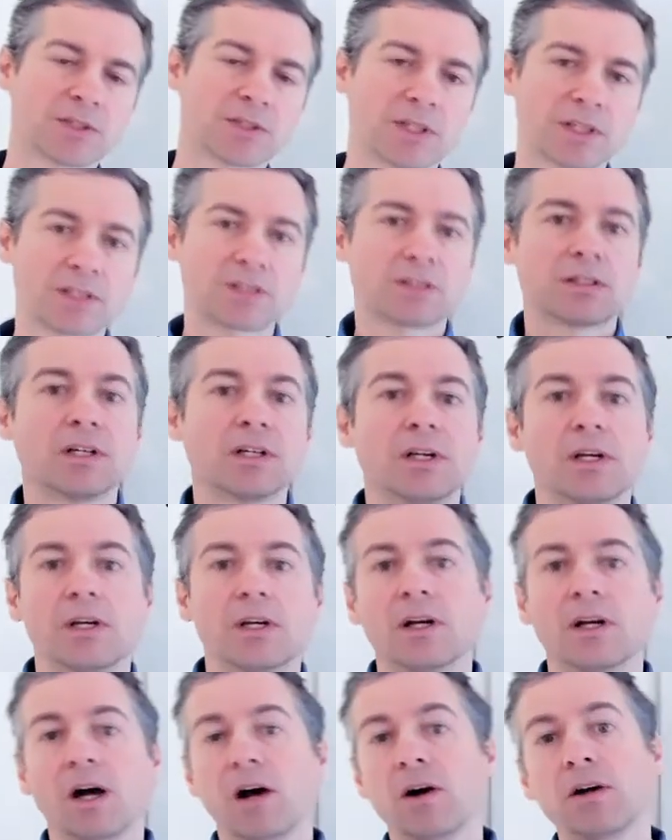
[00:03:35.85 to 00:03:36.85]
Like you're,
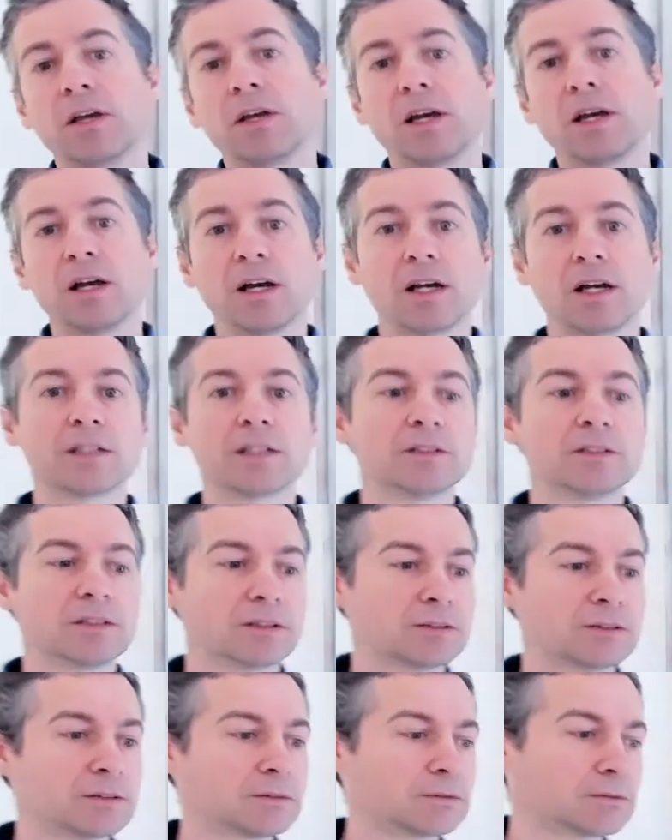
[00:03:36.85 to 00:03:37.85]
oh yeah, you
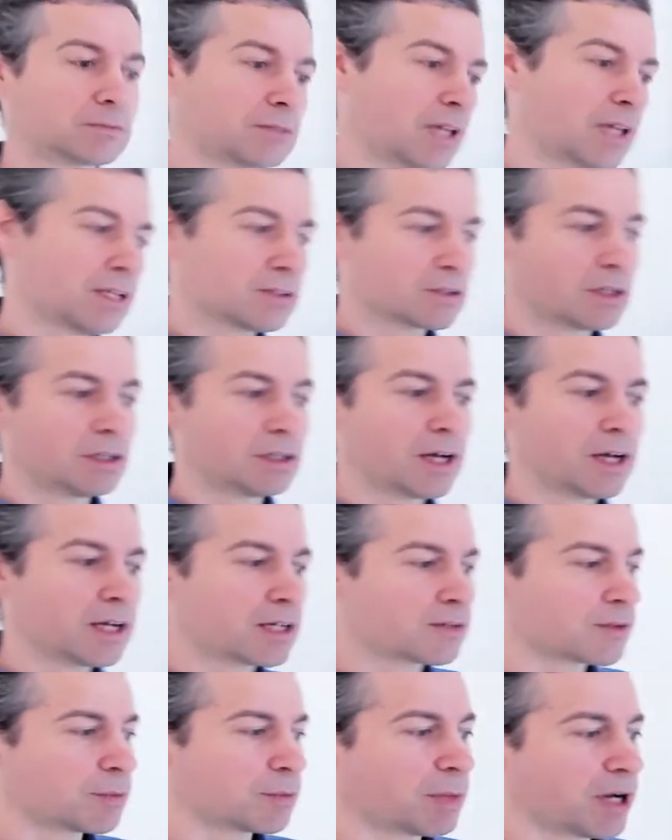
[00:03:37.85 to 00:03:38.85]
know, that's all I
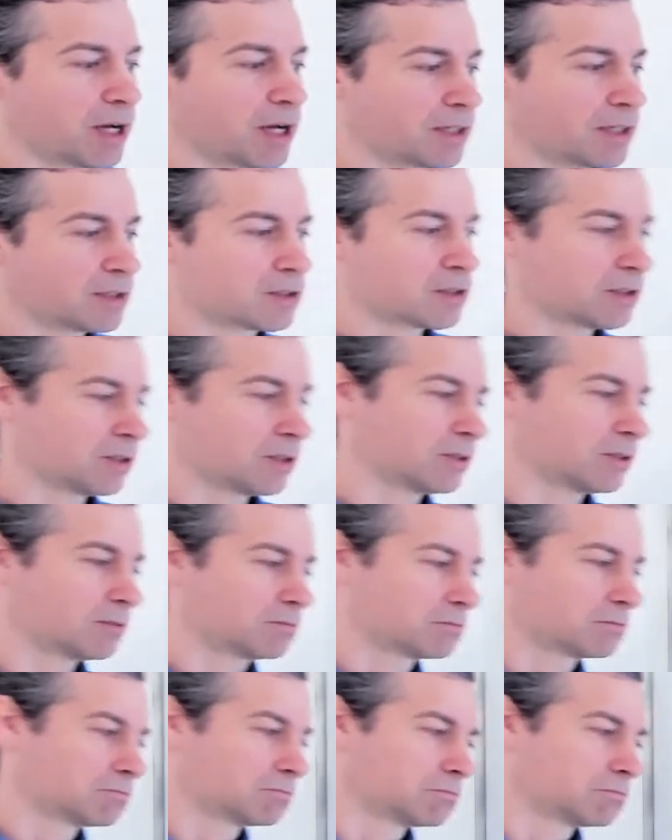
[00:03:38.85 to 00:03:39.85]
ever buy is you
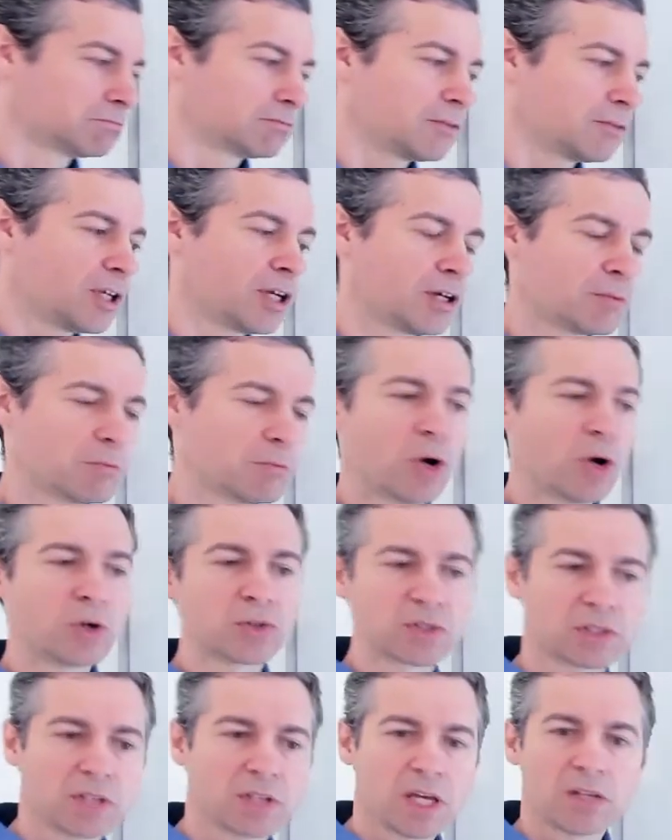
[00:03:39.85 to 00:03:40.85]
know, yeah,
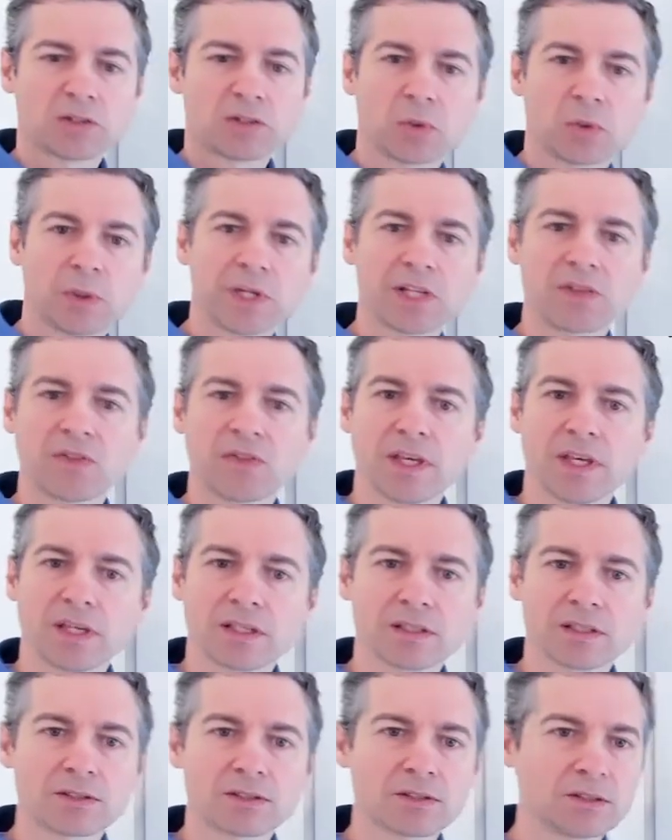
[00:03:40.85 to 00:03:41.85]
most 10, 20
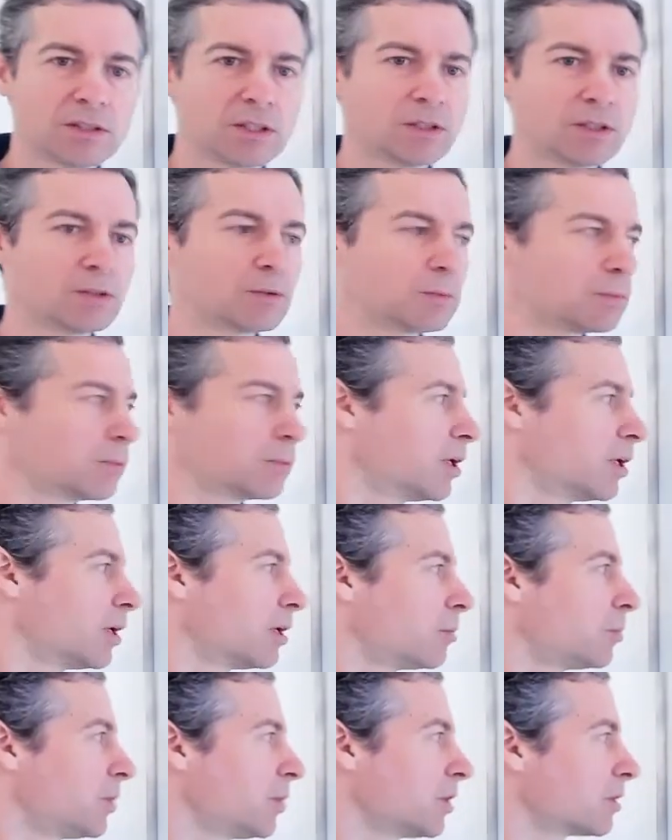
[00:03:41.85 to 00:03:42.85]
things. You know,
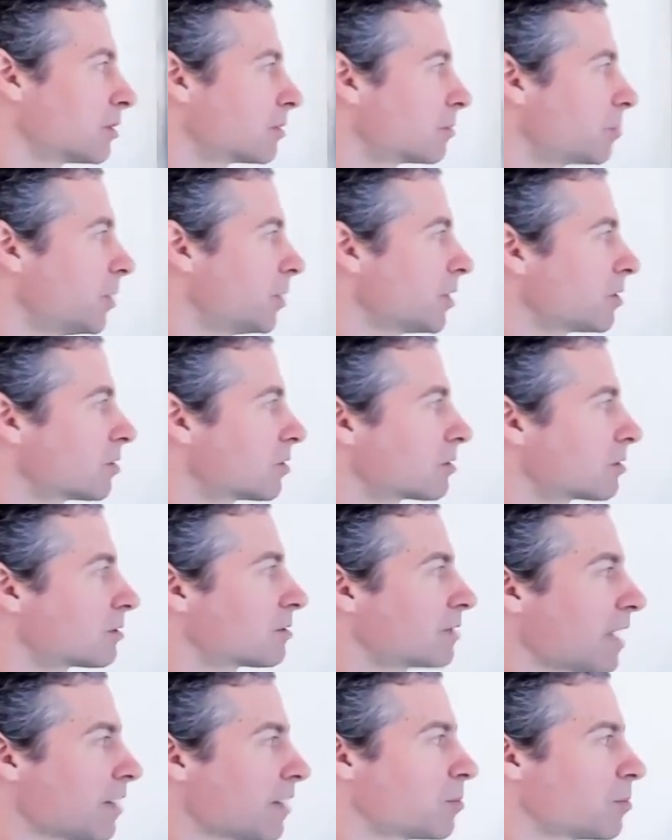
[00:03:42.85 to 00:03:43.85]
big big
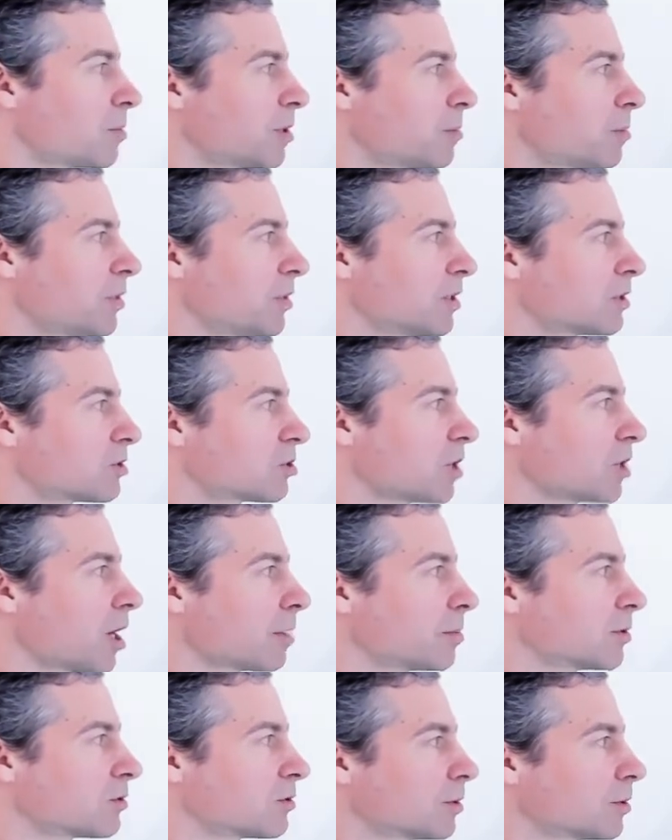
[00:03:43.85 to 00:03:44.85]
that would be a big
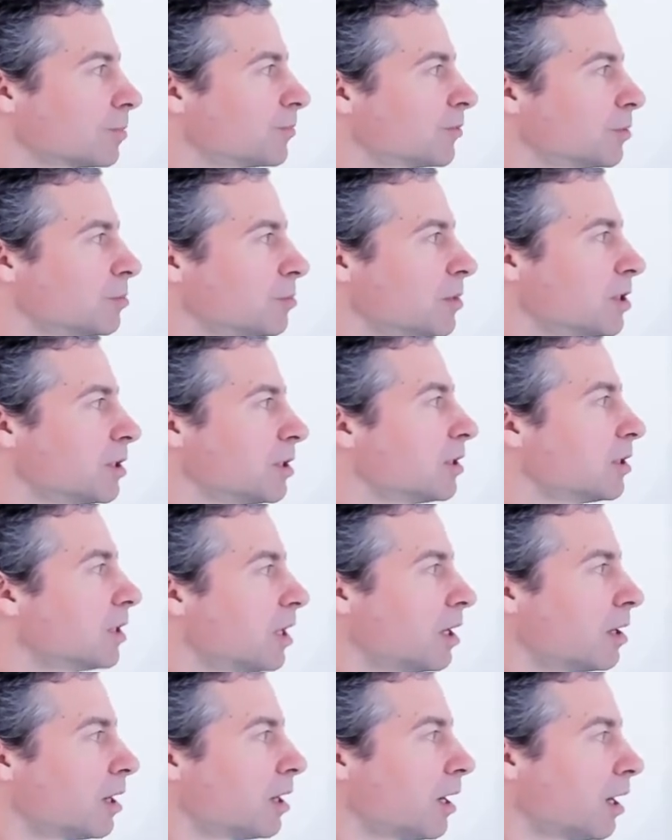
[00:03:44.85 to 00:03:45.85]
shopping trip for me
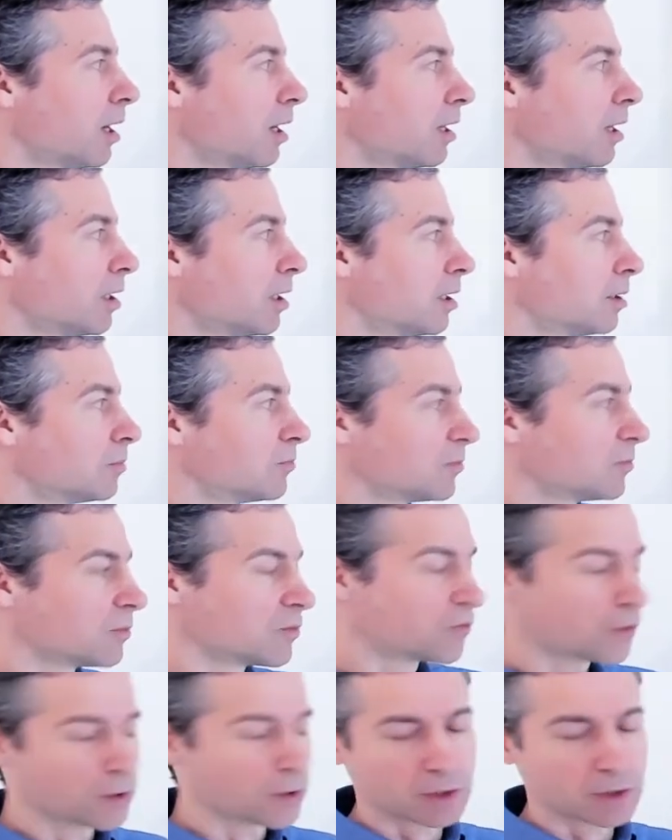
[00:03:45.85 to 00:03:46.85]
um,
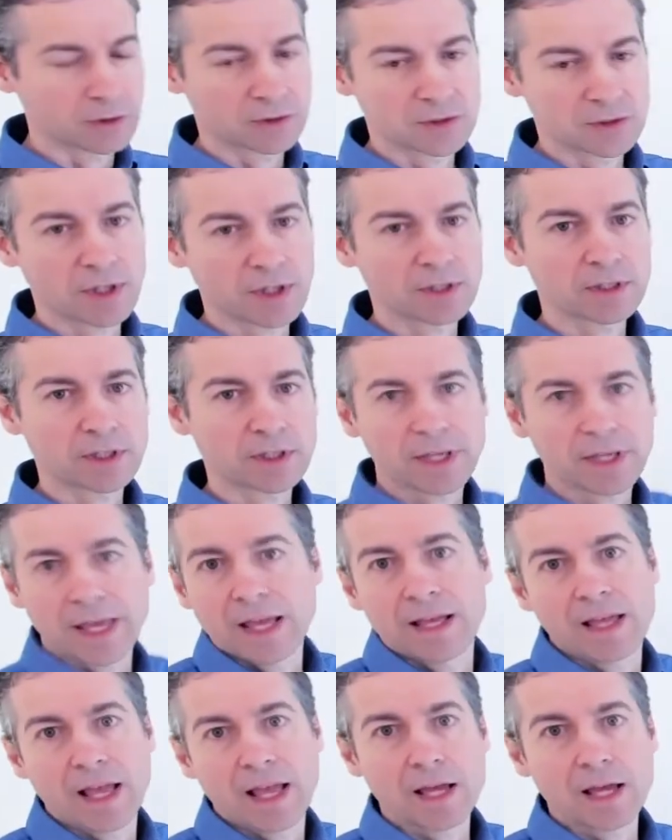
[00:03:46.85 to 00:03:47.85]
for a site like
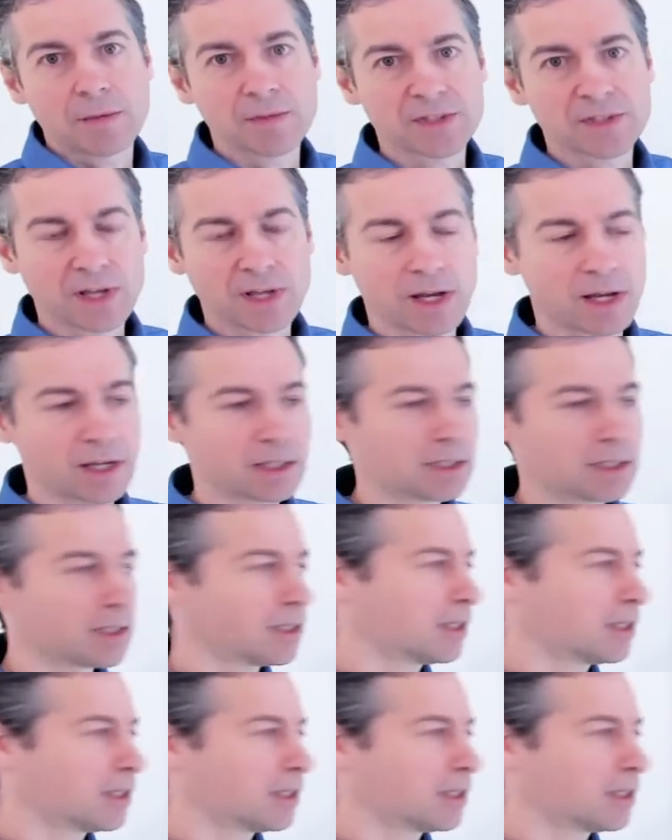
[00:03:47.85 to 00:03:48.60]
Amazon.